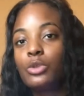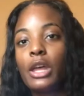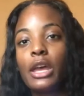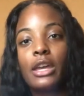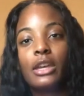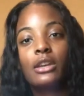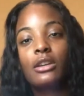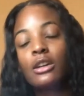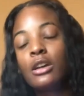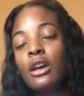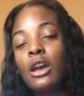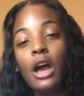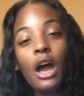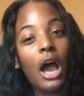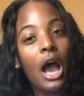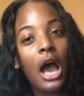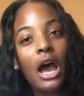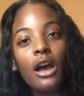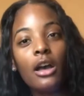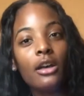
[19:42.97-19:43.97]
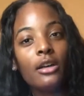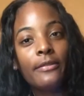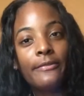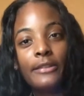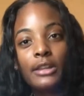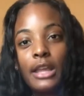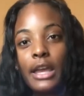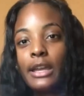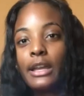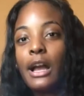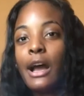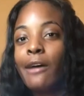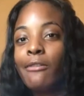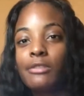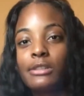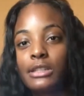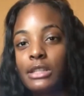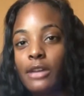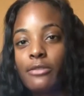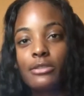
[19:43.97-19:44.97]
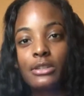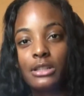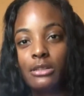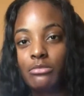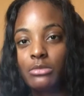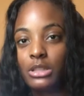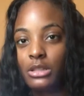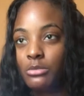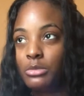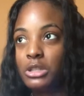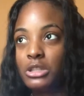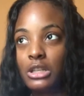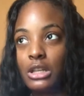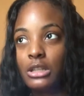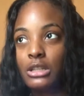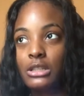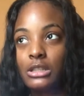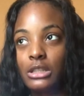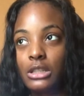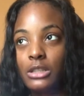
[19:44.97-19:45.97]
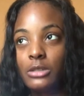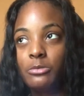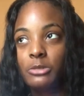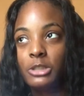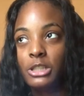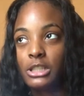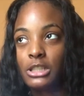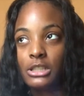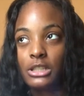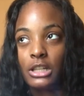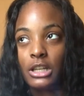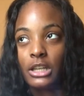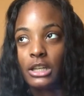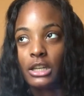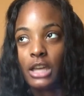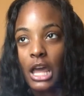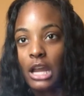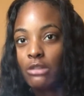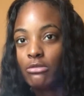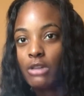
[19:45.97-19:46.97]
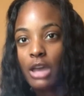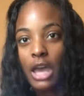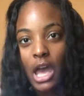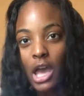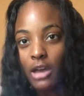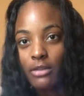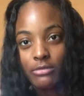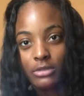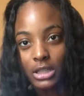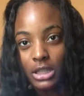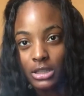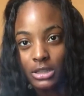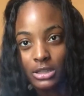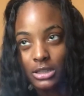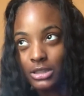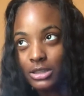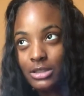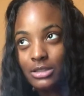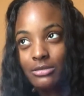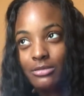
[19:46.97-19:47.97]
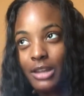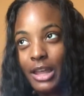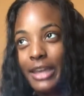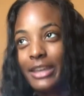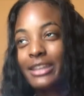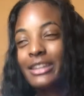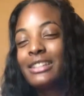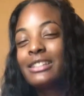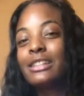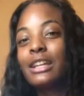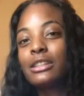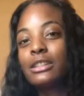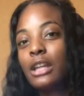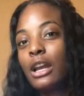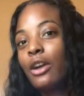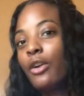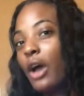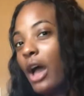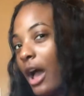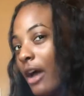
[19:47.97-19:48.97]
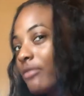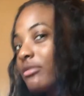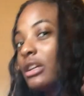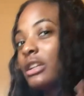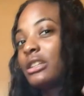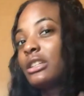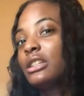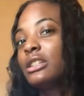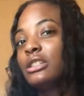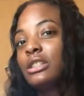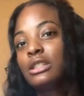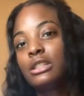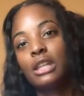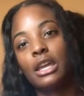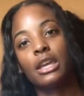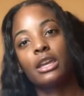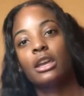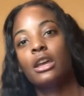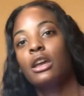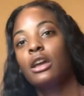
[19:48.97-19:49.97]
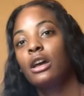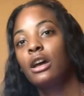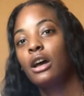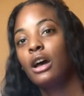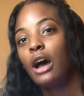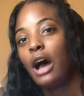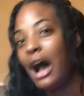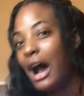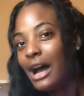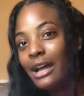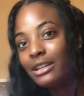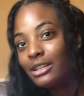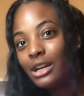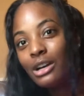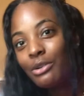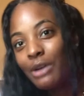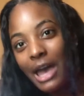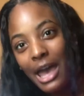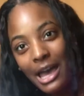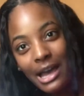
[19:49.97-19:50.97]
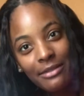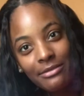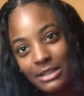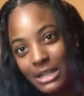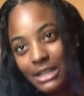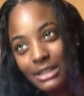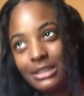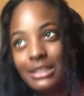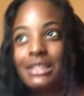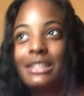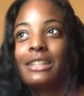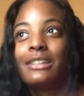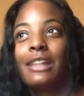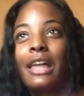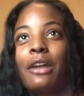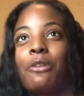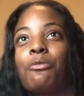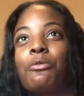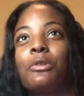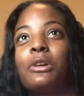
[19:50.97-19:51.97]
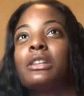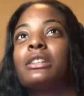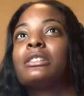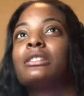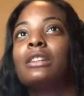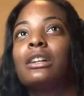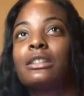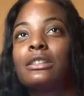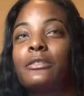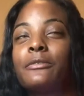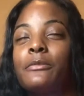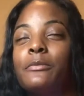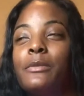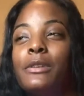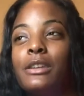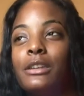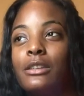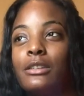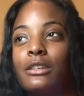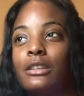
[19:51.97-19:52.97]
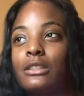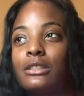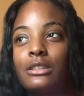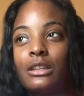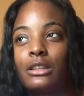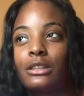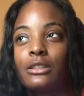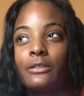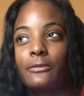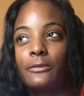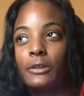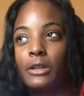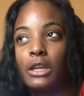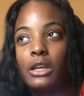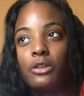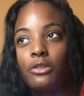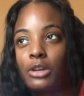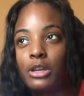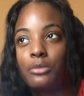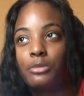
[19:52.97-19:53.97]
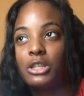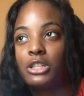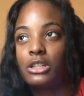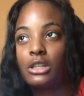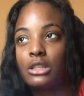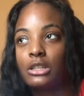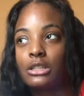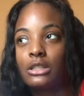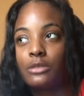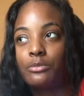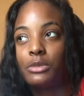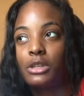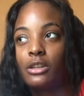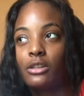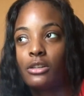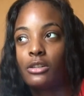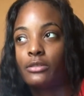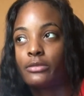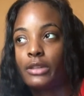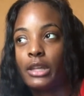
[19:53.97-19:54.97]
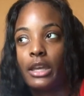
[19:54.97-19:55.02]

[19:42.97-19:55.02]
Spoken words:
Like, I feel like I was never something to be jealous of, because, like, I don't have nothing. Like, it's not that I don't have nothing. It's just, like, I don't have nothing. Like, it's nothing for me. It's nothing for anyone to be jealous of me of.